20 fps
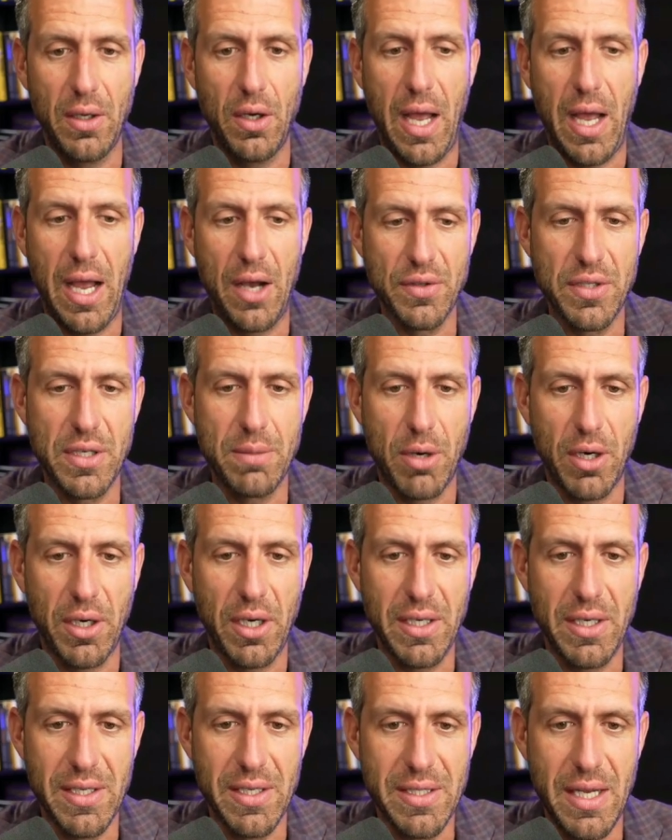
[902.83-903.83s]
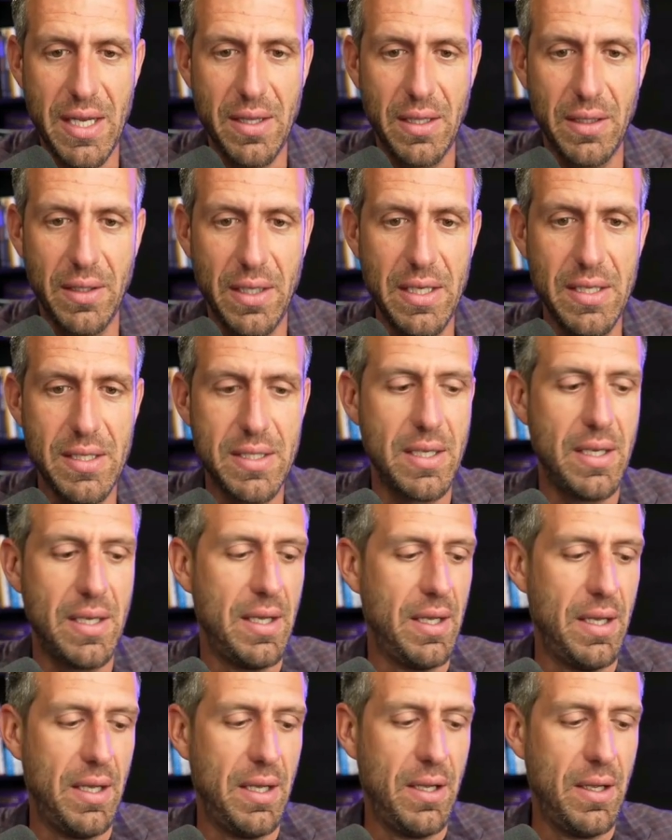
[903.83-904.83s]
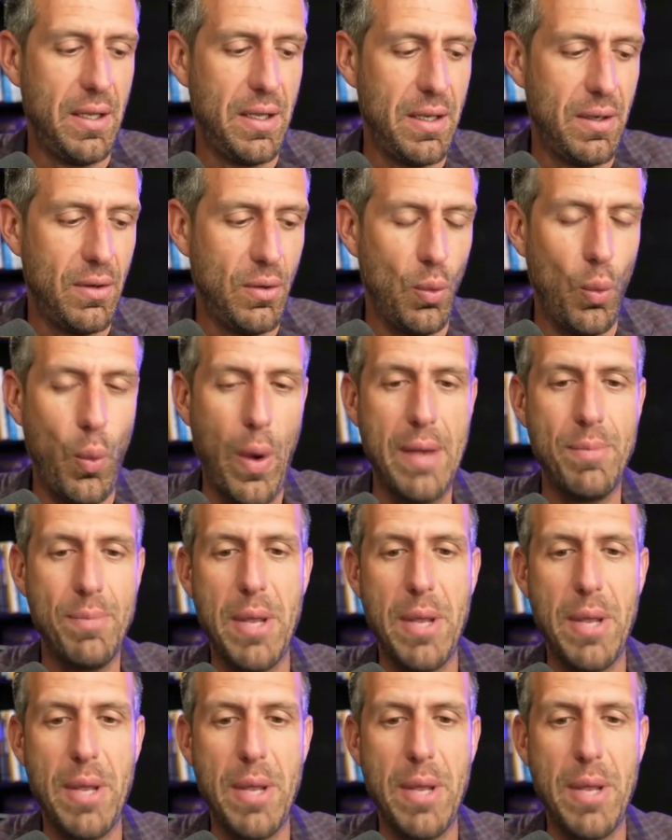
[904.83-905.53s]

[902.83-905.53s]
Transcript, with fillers: housing market to say the least. When